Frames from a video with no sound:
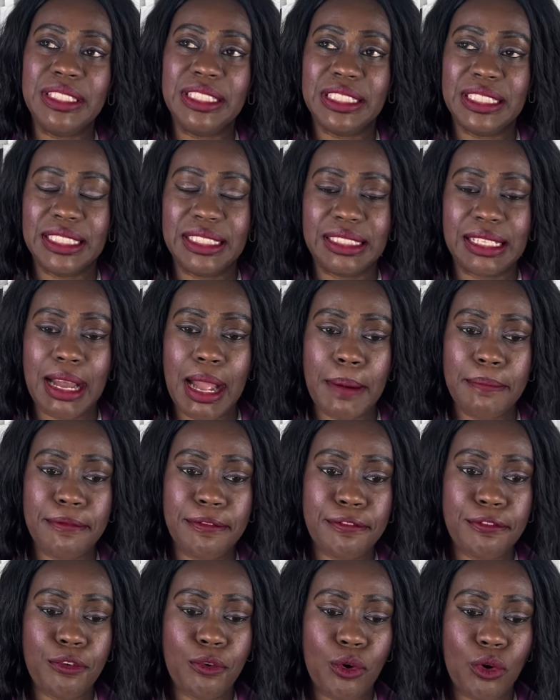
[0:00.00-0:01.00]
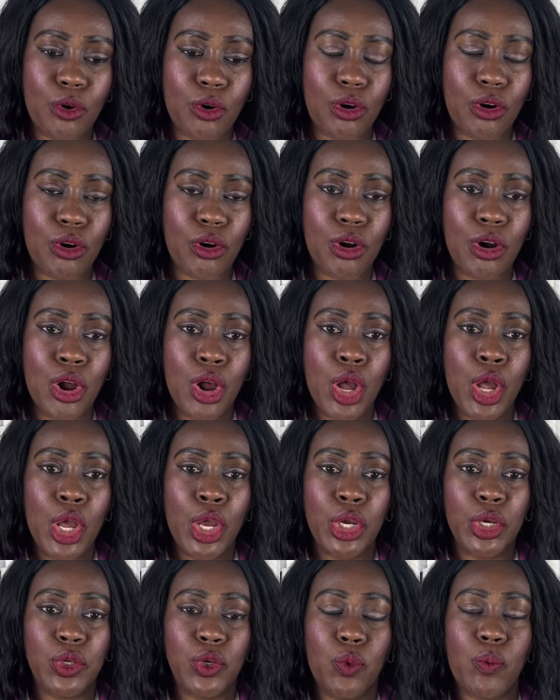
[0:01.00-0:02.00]
is a time for,
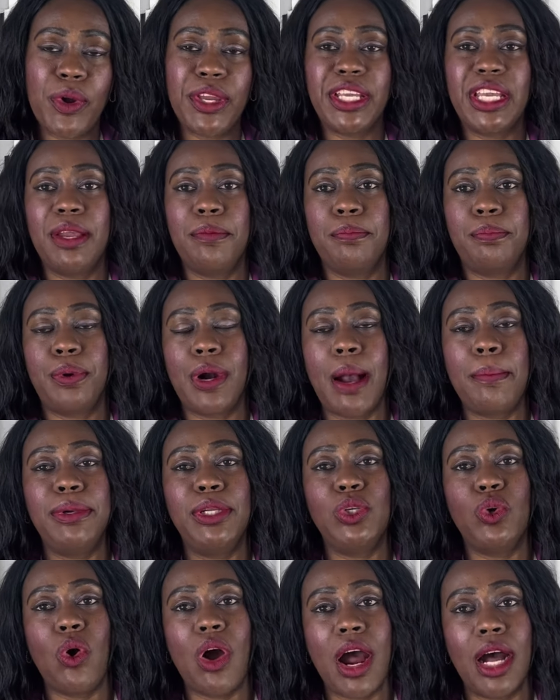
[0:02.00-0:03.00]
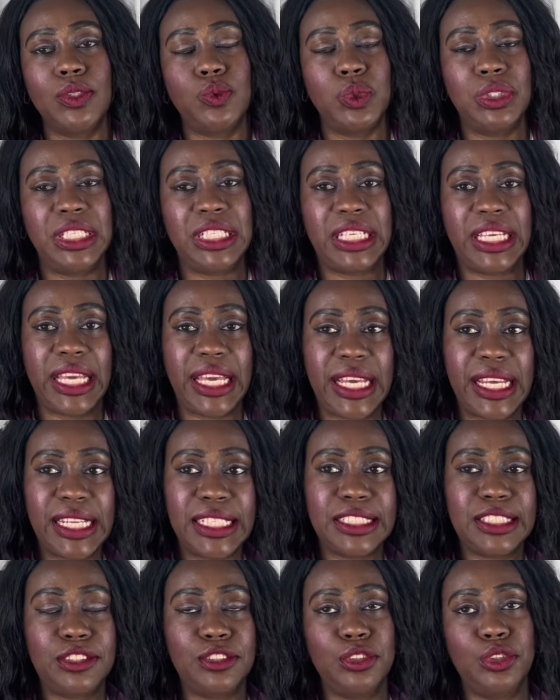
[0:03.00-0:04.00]
you know, we can probably go out with the
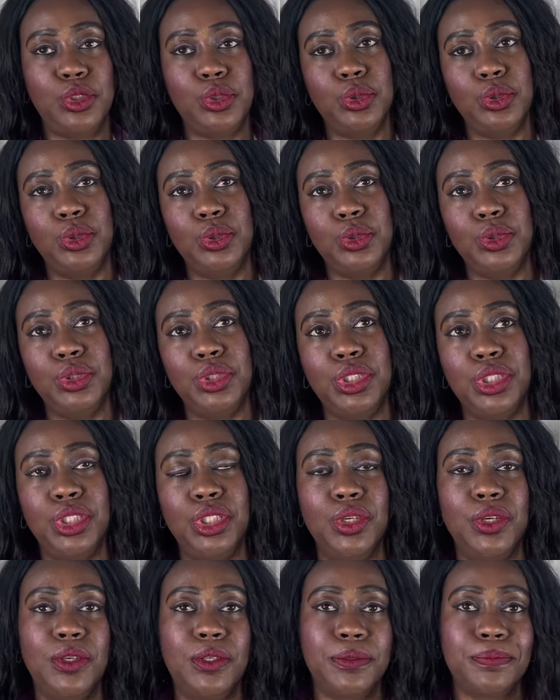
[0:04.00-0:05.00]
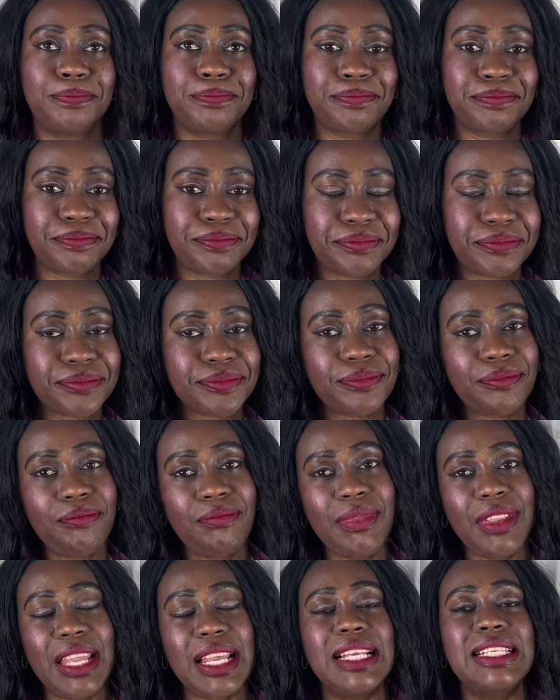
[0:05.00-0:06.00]
kids to do, you know,
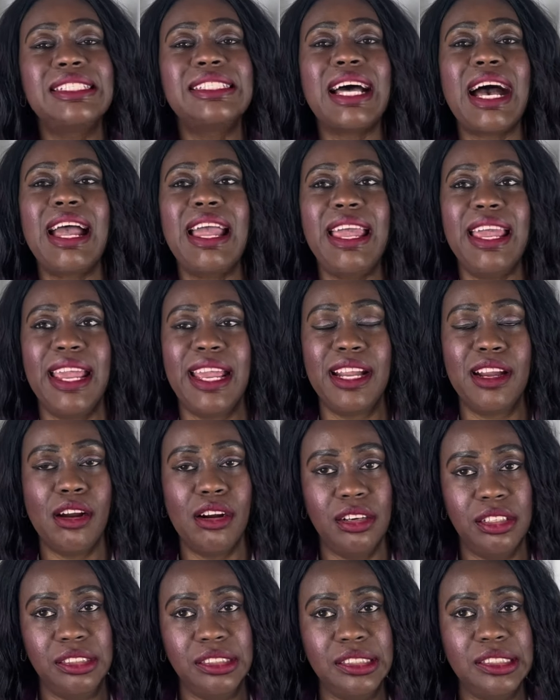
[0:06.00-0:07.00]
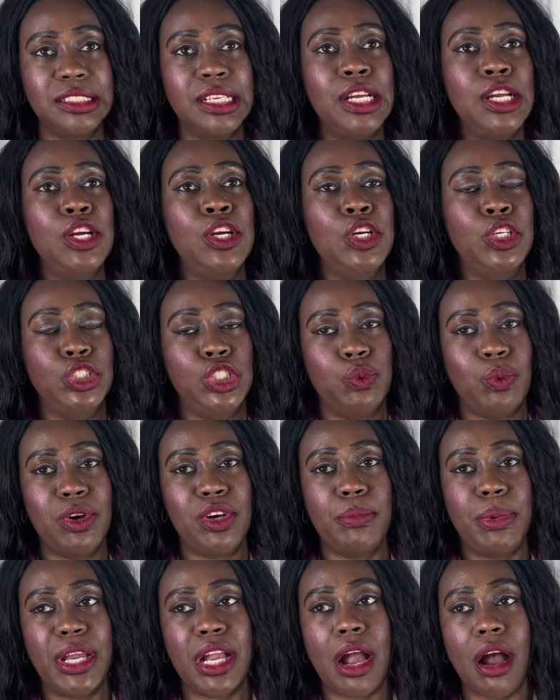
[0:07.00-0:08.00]
Easter egg hunt. You want
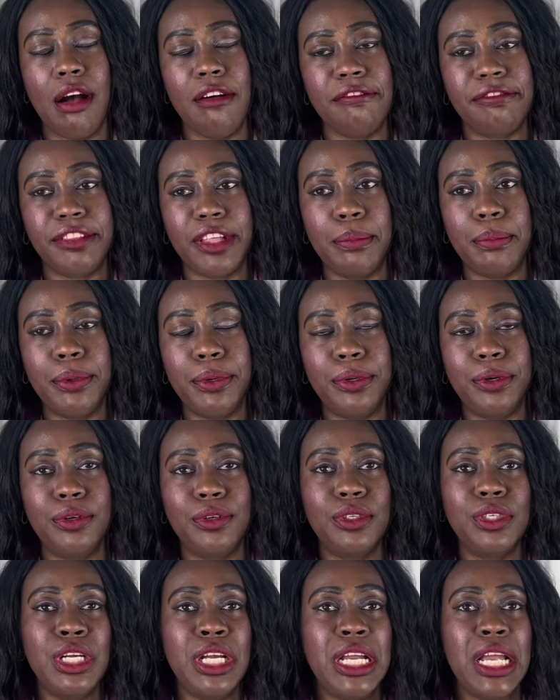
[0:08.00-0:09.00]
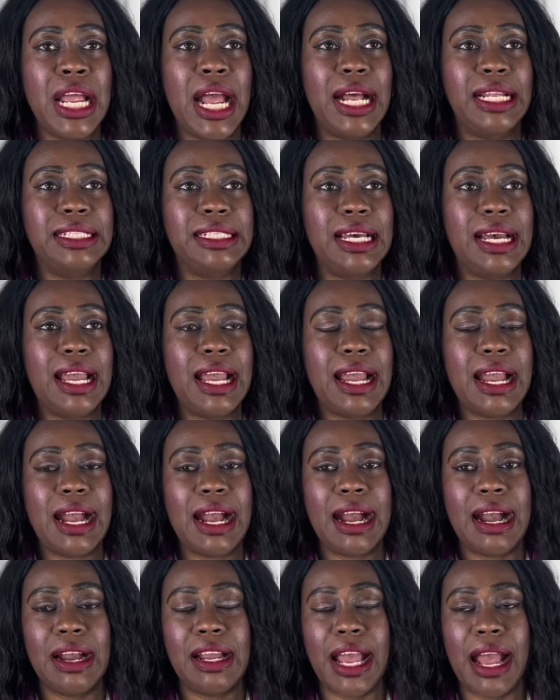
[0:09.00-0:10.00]
to be comfortable, and
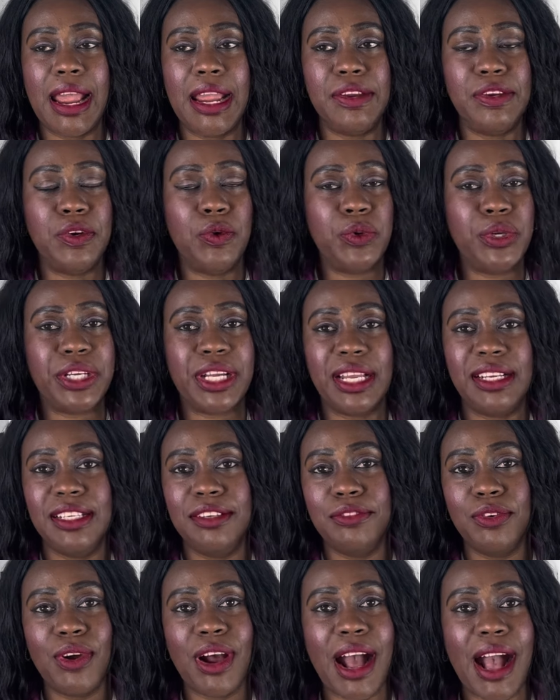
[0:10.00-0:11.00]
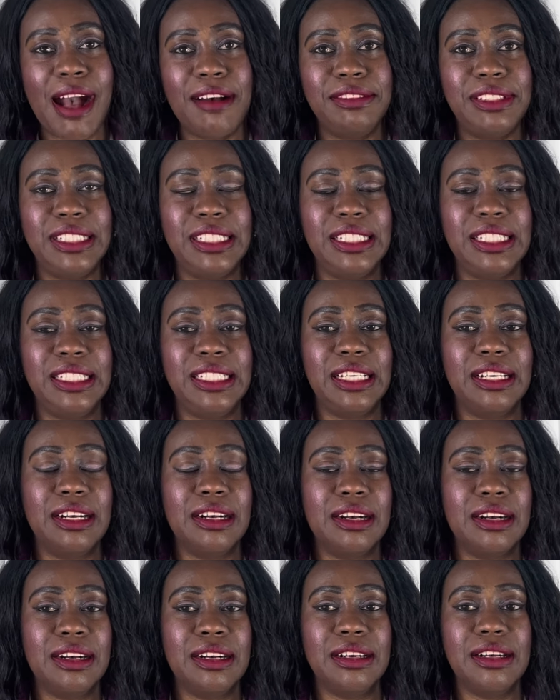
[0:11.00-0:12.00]
you know, you can even have
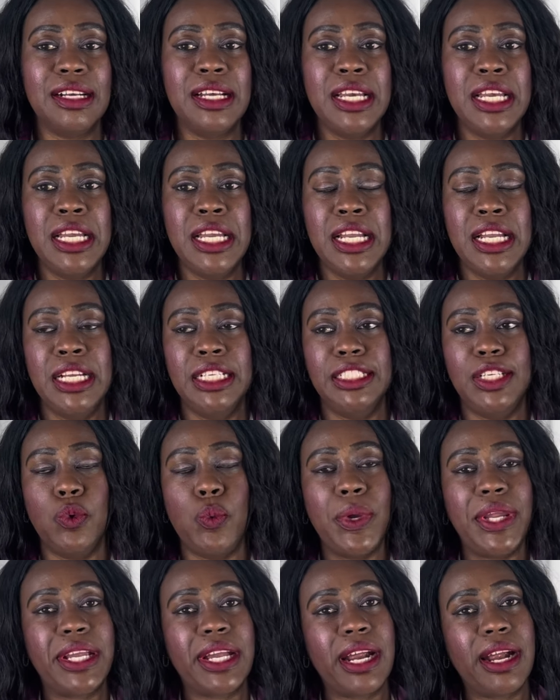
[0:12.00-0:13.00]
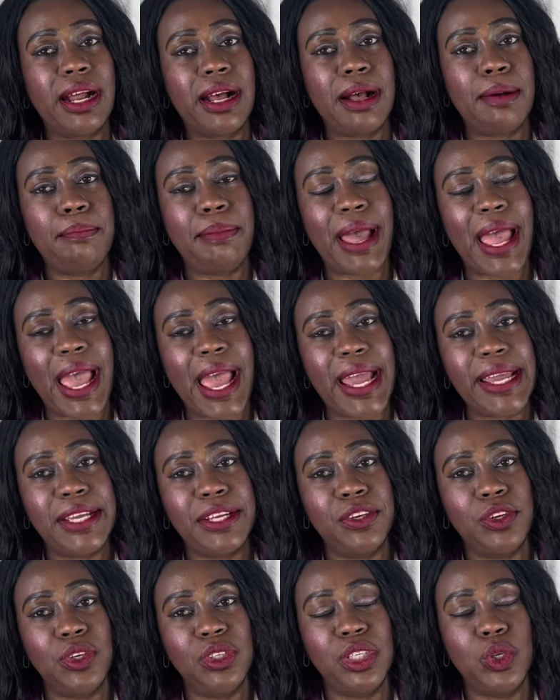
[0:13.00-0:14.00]
the wicker bag,
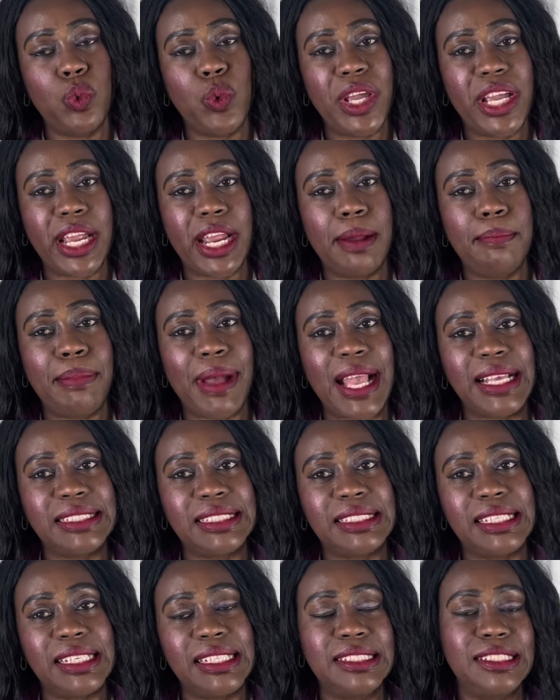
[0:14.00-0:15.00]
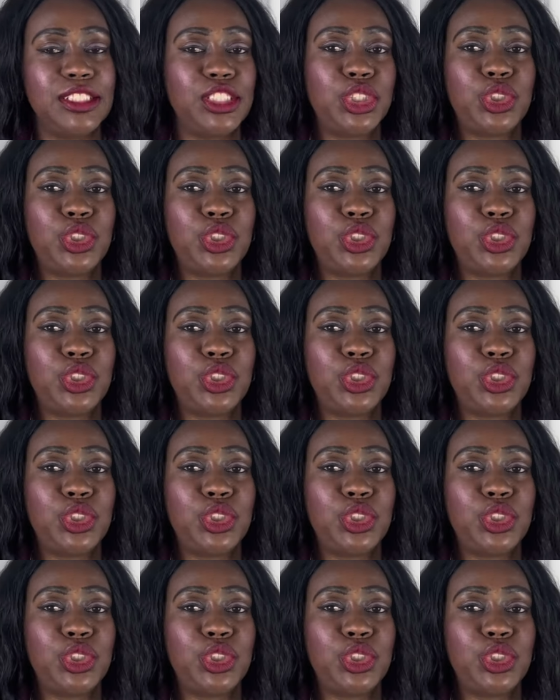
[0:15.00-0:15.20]
you know, the wicker basket, the